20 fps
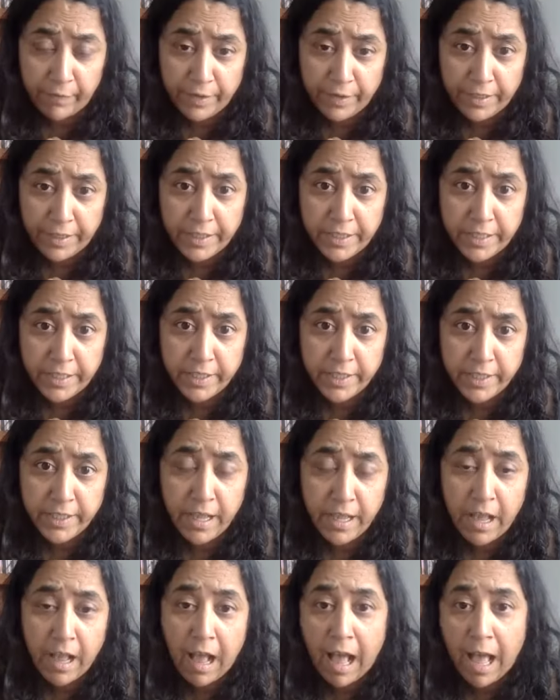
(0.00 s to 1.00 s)
for instance,
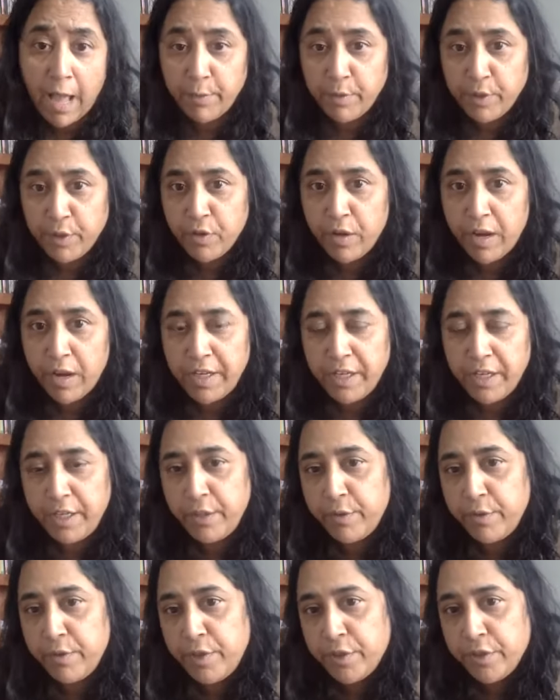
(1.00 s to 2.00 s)
I would try to
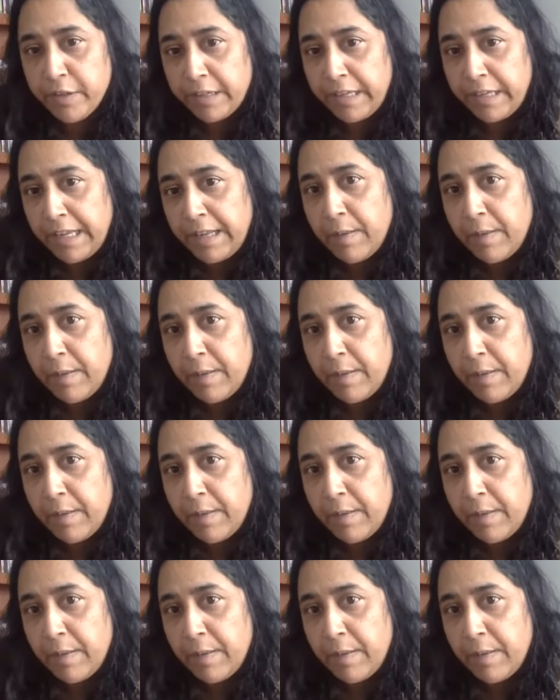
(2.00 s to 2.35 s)
use your